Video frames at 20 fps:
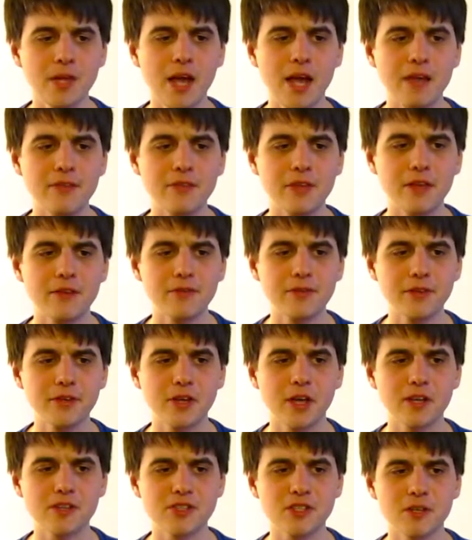and then you
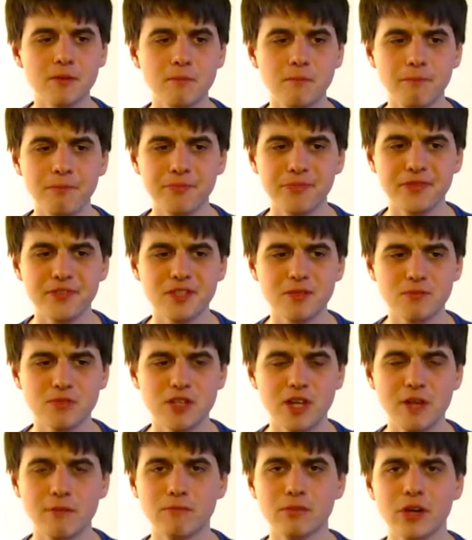get some
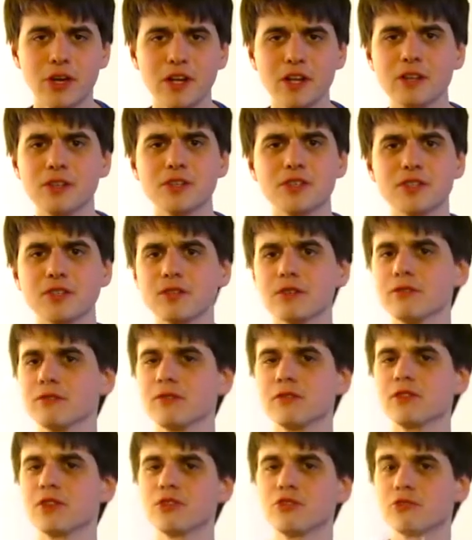slight breadiness
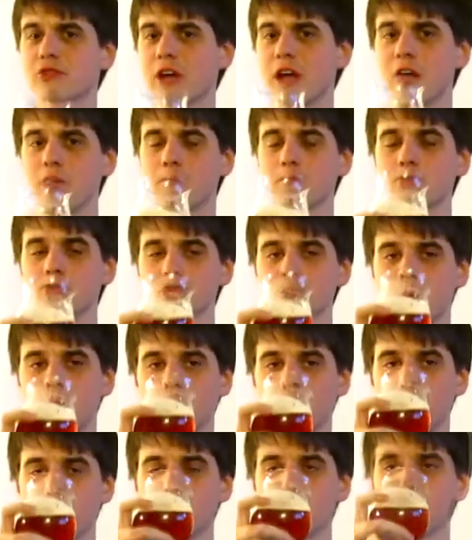and touch of caramel as
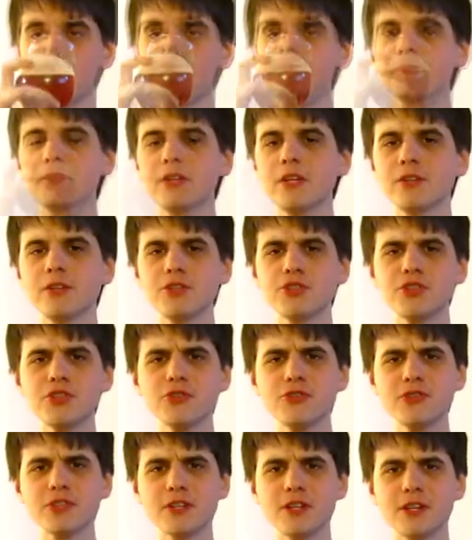well. The
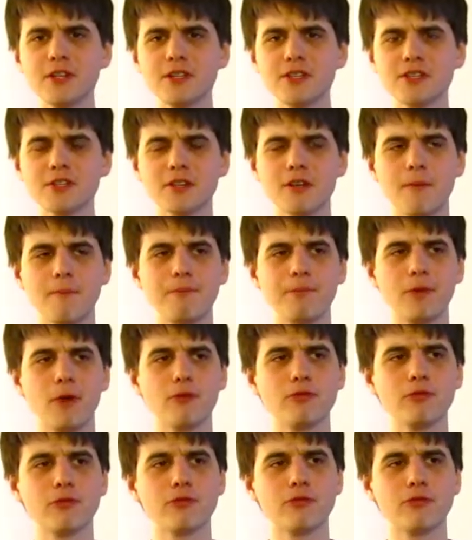juiciness of the